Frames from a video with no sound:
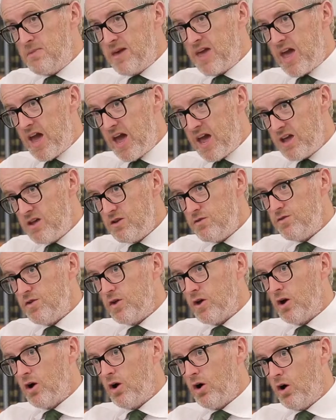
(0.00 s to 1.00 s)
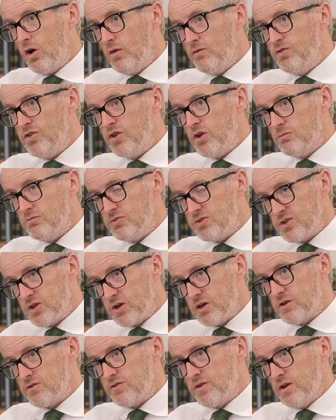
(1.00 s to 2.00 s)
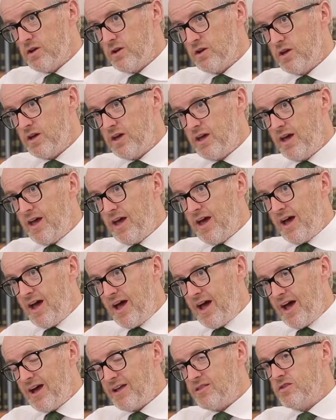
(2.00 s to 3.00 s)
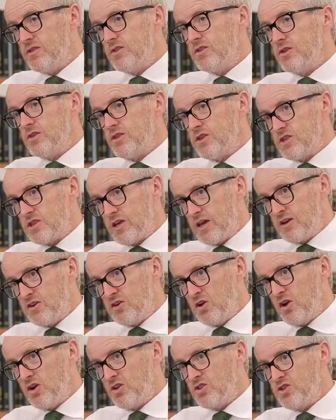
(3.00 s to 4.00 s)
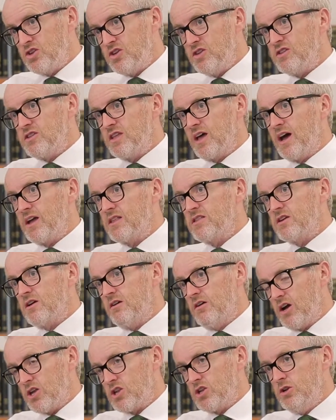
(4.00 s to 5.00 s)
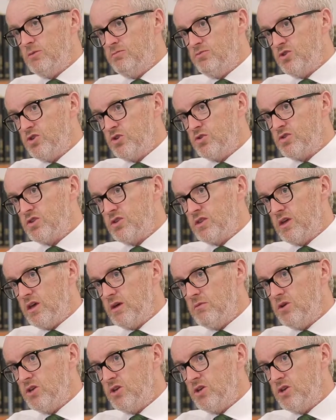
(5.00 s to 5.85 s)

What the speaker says: behavior of the observer and the technologies that are actually producing the